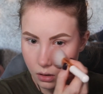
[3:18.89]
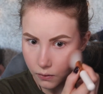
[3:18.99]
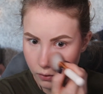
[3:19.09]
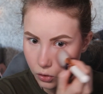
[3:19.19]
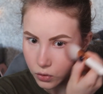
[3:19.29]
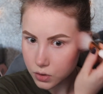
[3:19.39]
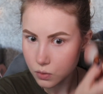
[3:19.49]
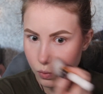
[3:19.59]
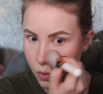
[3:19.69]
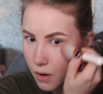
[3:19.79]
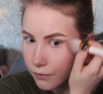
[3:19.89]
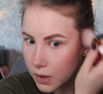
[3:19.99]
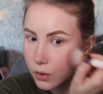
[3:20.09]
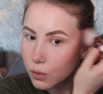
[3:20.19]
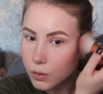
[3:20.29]
if it looks rough
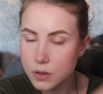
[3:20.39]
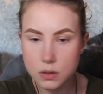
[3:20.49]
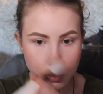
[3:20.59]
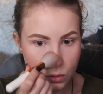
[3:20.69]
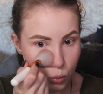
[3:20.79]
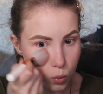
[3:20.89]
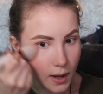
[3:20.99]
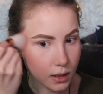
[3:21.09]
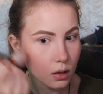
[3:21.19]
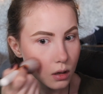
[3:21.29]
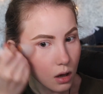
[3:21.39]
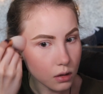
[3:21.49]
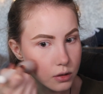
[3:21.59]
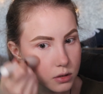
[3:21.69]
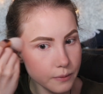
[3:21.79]
and crazy with white
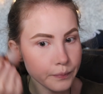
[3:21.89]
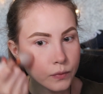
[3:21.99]
colors.